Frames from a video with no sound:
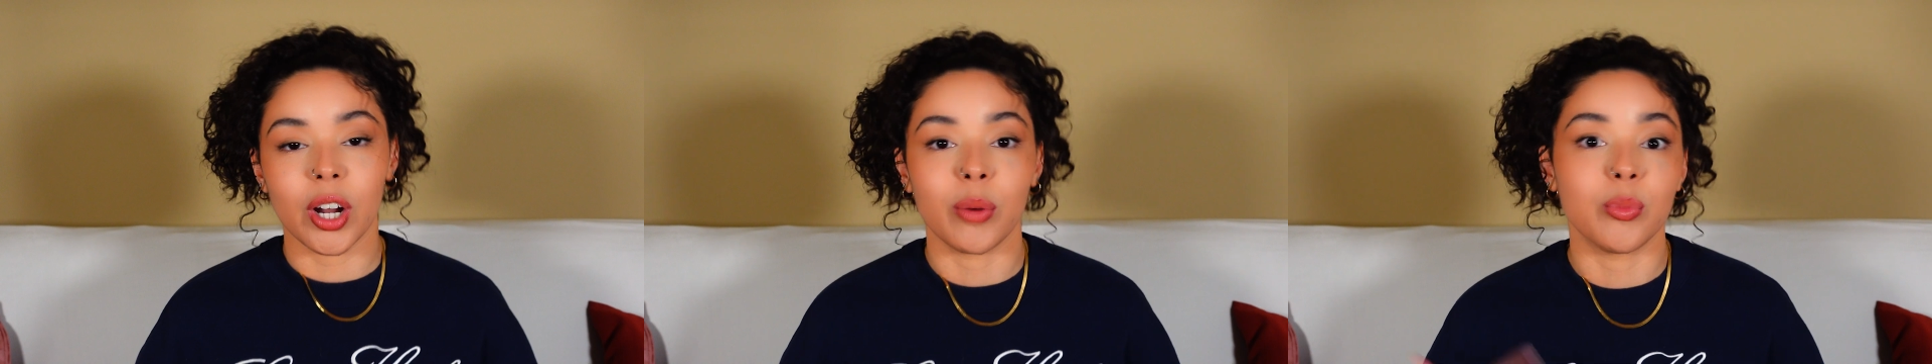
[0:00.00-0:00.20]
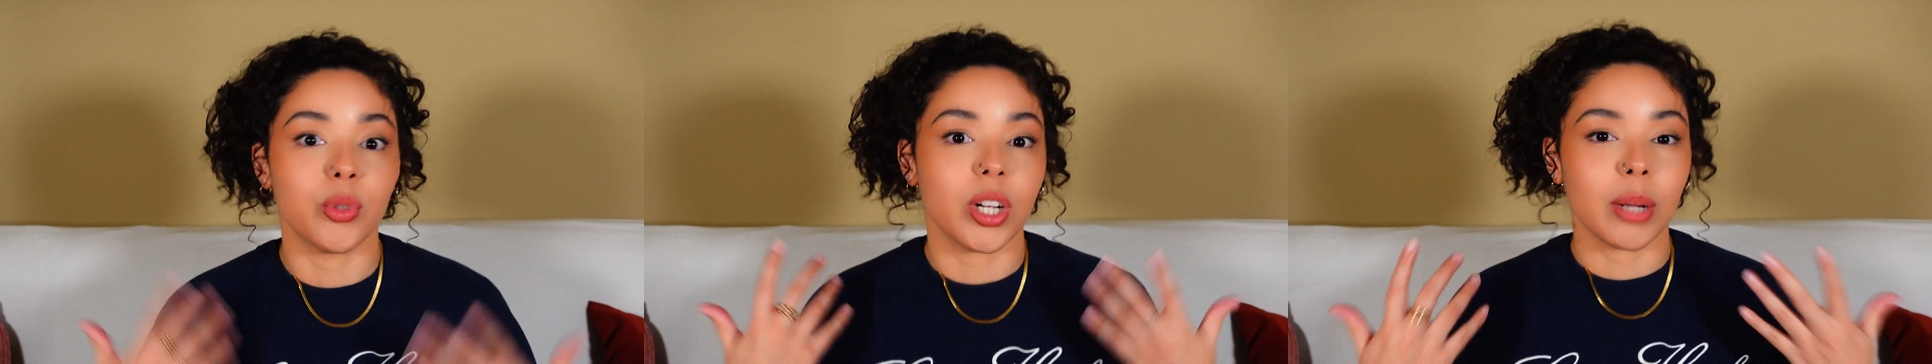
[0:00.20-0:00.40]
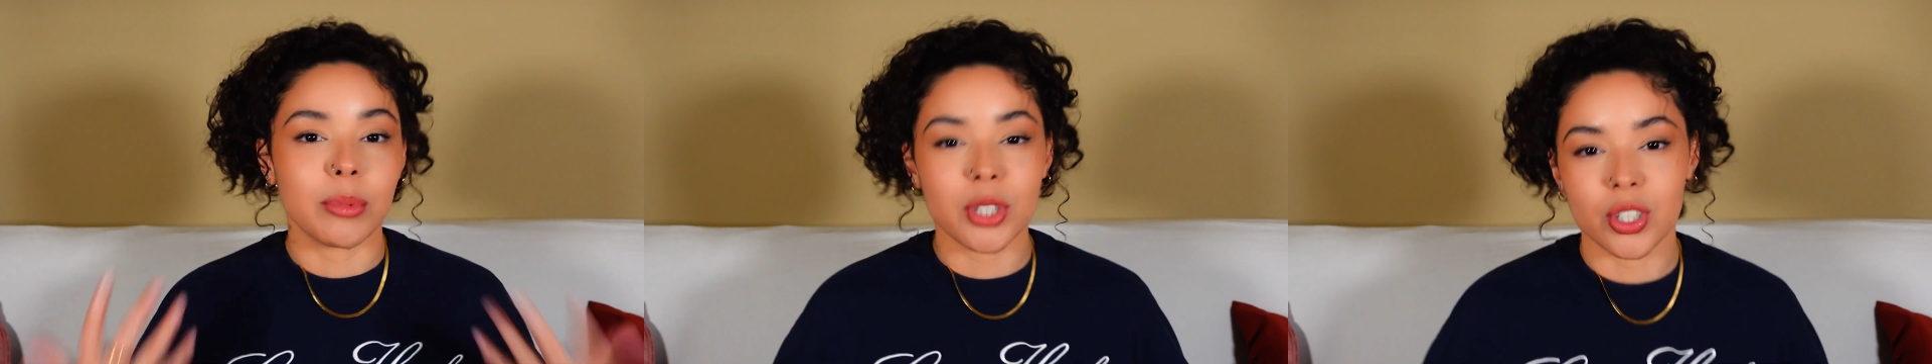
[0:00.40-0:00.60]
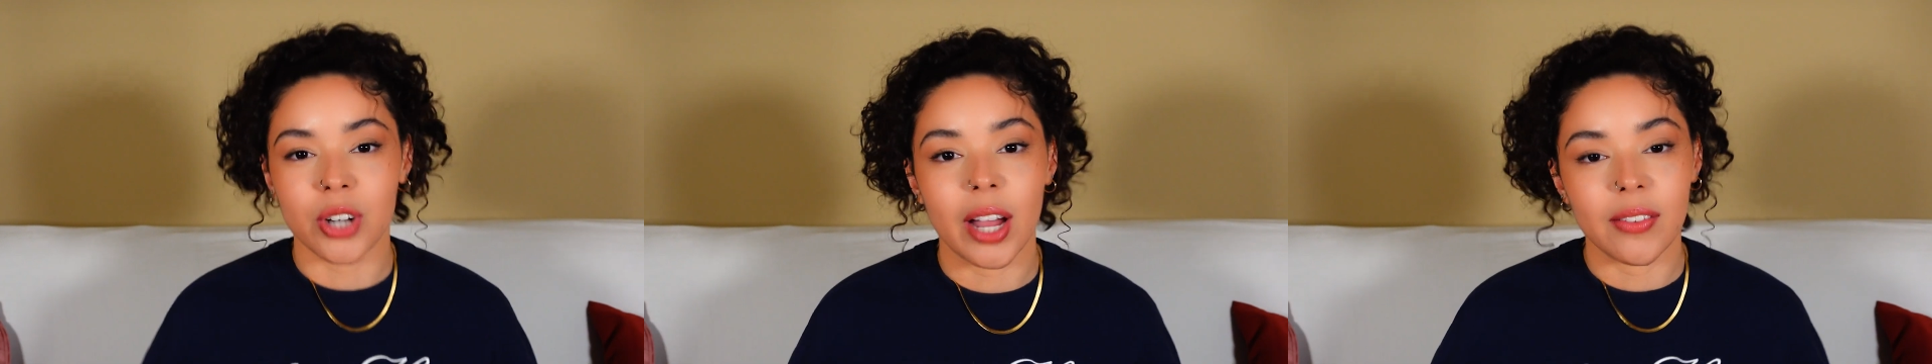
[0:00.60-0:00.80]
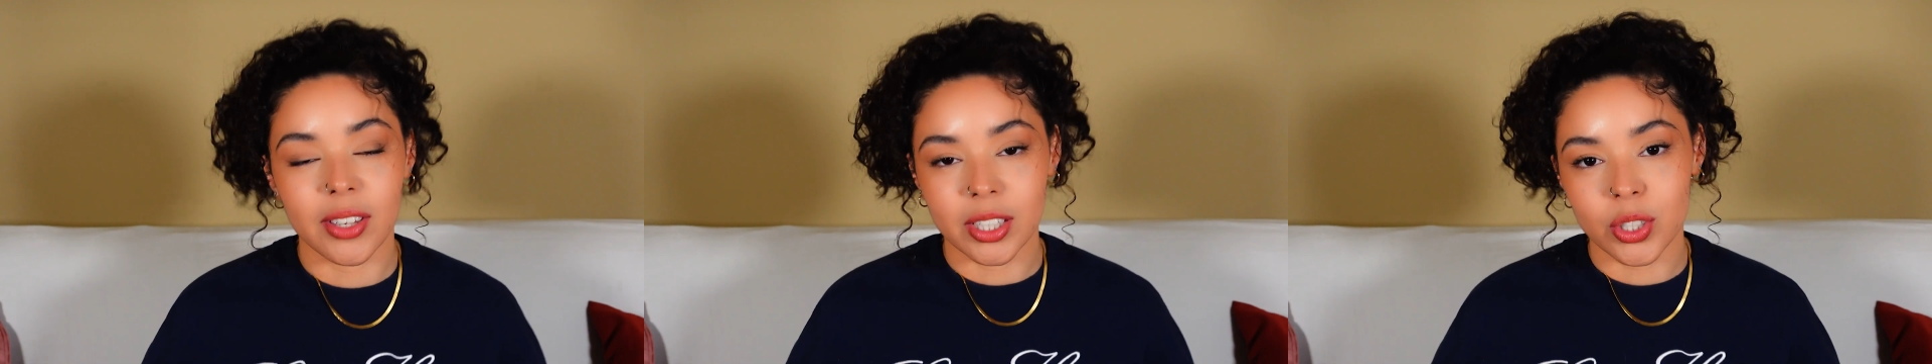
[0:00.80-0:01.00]
and what I'm
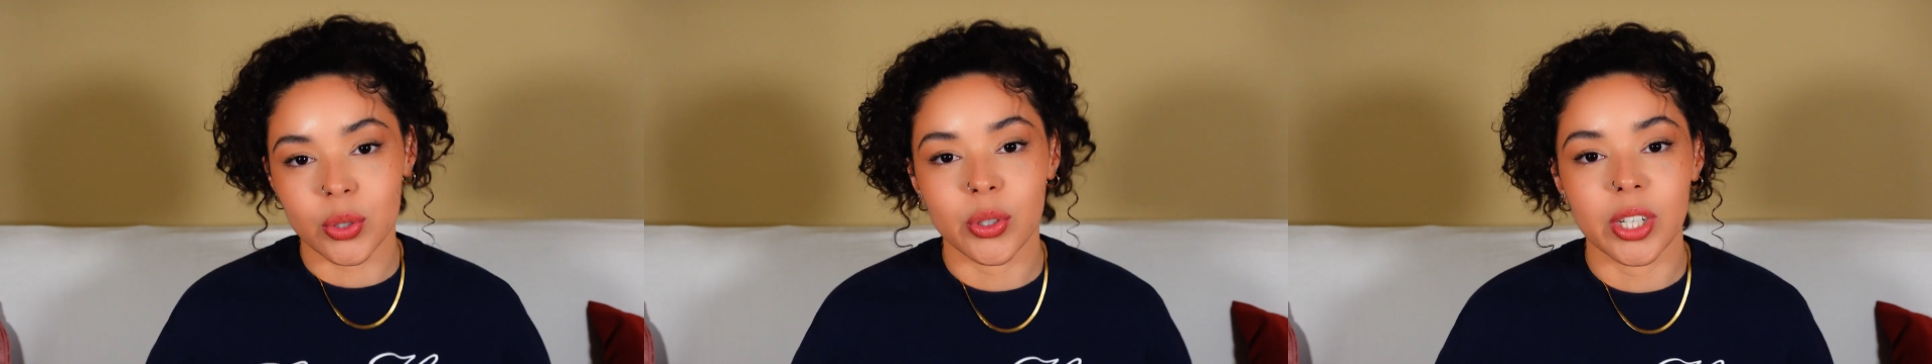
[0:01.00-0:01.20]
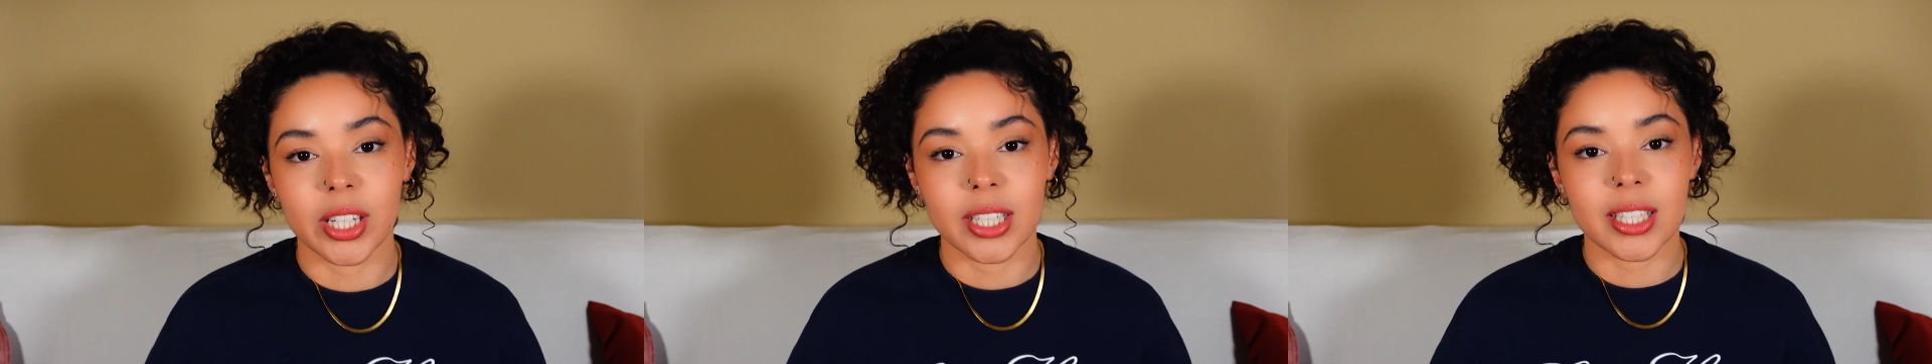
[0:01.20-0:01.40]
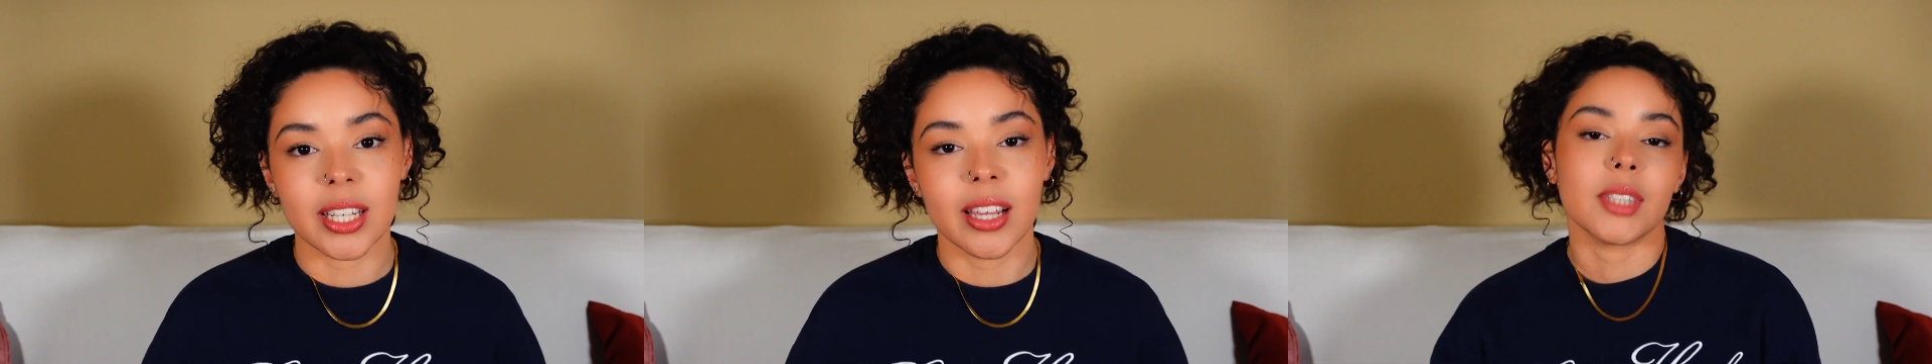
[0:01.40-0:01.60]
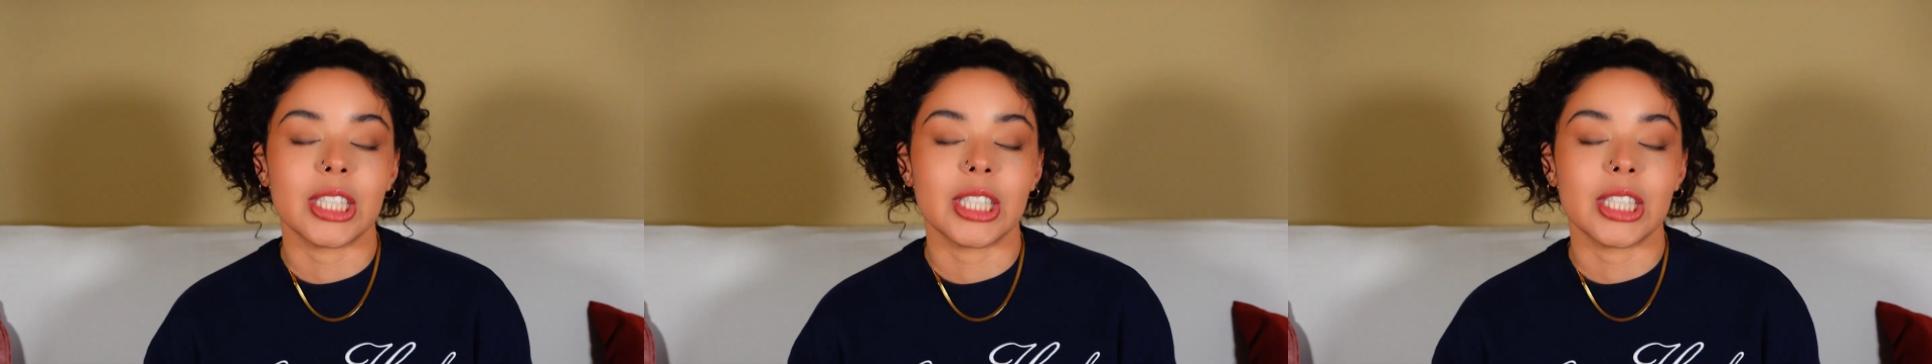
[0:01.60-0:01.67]
striving towards.